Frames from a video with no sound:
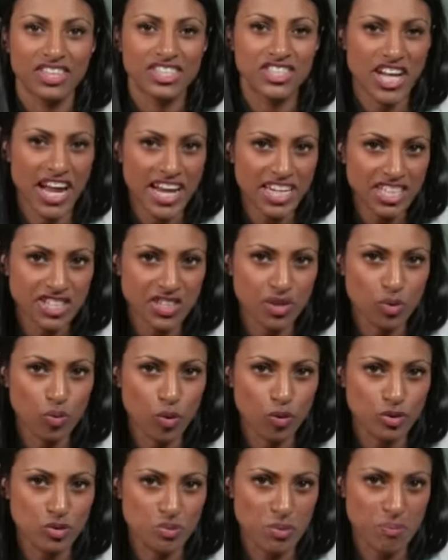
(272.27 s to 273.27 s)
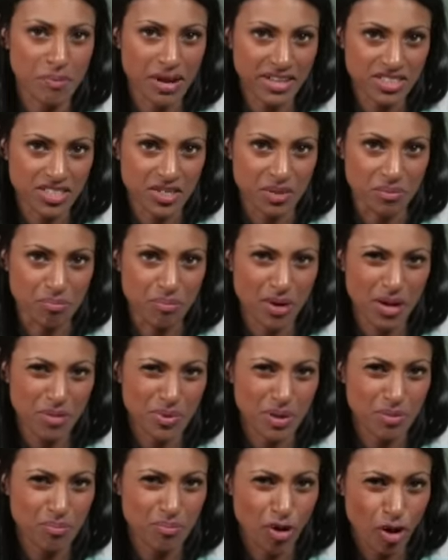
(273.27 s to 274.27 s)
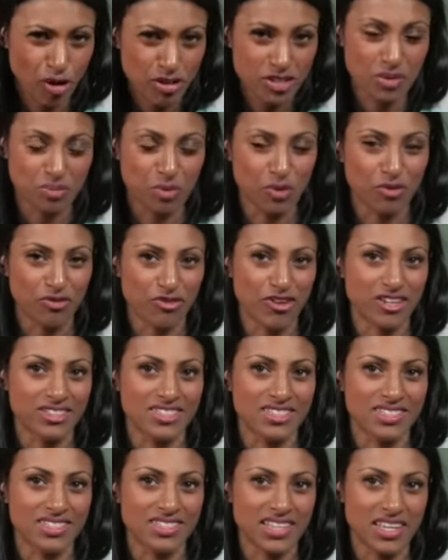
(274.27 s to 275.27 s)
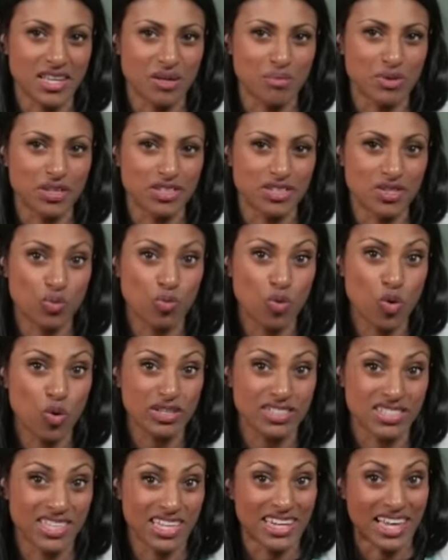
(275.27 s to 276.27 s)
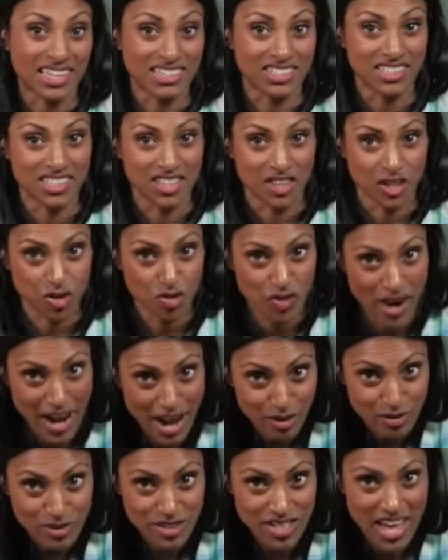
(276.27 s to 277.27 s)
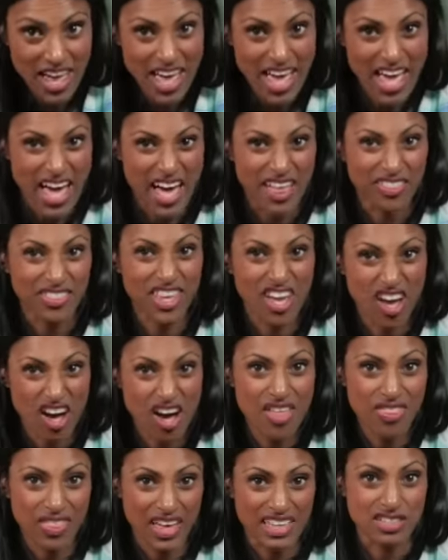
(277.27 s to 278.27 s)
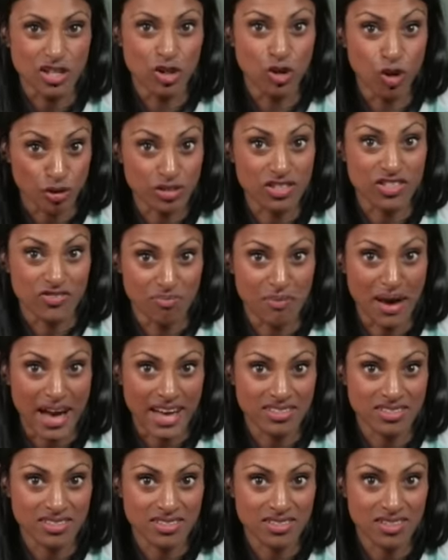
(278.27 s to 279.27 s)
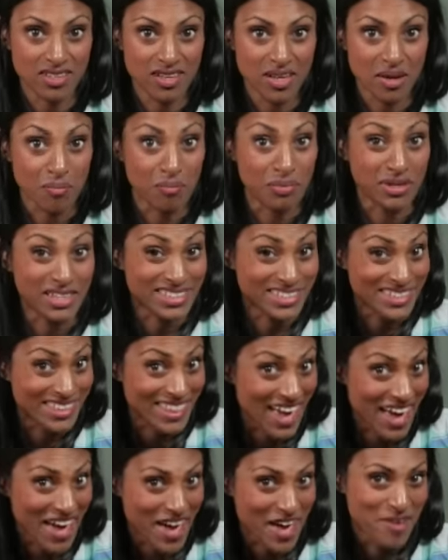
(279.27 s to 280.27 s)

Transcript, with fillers: The change in the wall's momentum might be impossible for us to see because the wall is connected to the ground and the earth has lots of mass but it's there.